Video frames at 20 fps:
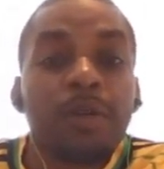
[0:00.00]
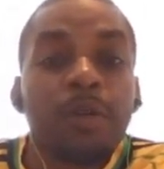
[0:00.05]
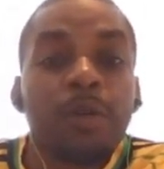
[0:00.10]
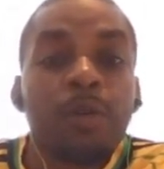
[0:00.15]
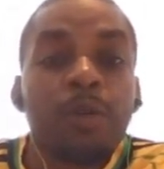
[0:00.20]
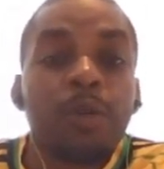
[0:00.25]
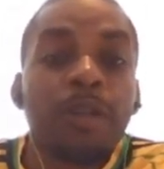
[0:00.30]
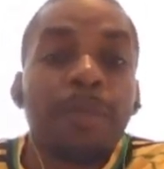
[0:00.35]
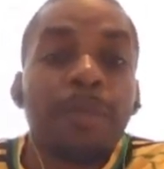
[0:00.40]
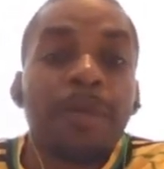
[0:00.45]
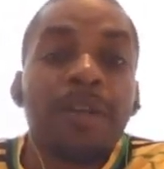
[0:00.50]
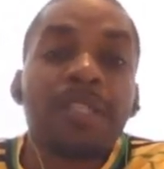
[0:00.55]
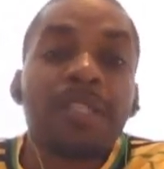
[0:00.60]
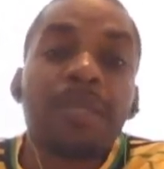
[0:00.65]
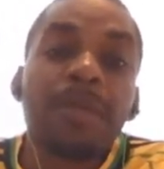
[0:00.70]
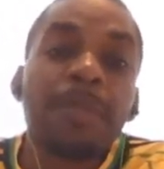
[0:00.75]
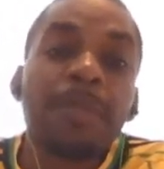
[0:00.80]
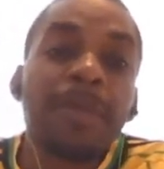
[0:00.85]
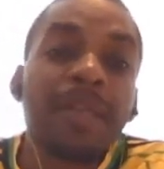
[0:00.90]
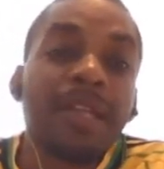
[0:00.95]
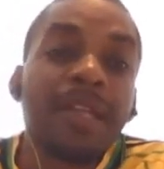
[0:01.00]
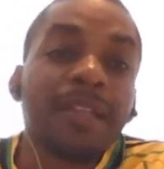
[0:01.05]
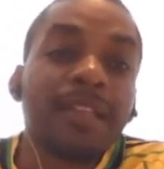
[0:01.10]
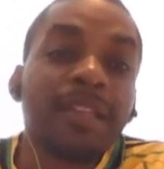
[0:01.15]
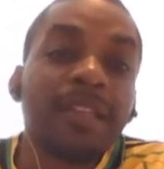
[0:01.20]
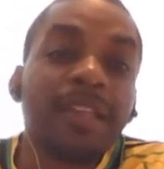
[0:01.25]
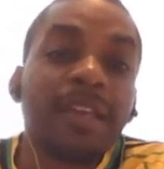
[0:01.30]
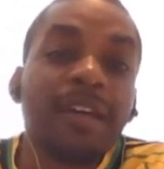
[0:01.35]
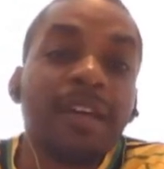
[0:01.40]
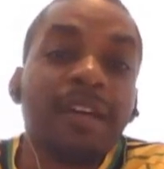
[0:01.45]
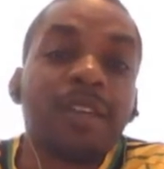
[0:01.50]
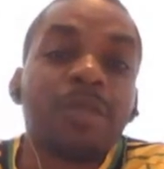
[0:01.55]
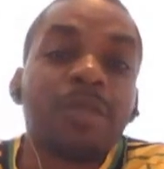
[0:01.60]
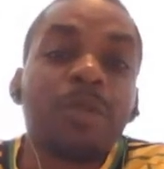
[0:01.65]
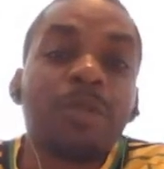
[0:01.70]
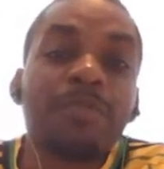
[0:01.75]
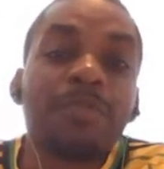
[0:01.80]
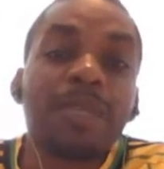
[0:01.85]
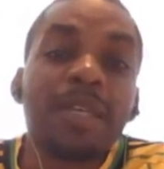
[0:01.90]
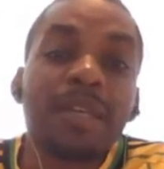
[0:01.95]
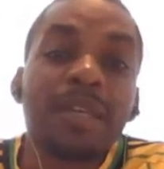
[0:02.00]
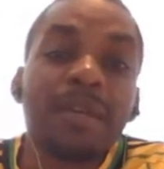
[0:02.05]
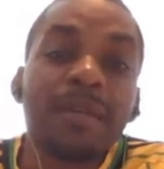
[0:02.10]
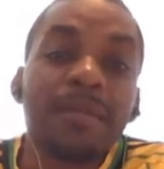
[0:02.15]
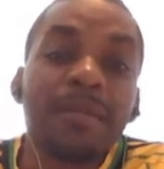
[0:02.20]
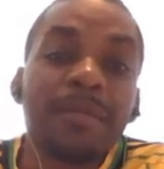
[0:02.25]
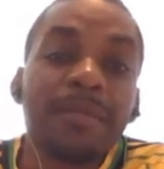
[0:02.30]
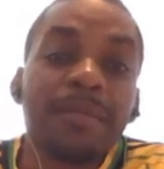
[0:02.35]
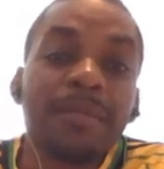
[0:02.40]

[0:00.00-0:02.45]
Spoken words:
who the possible penalty takers would be